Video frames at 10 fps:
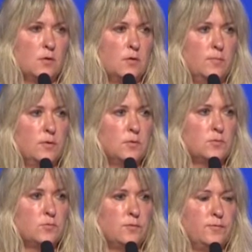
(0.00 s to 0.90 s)

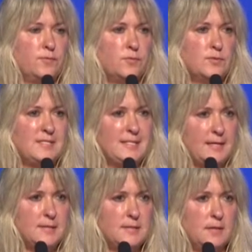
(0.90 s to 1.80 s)
criminals will first
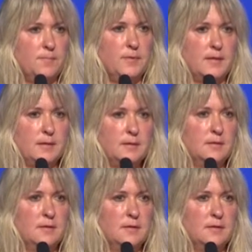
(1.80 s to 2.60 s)
test something,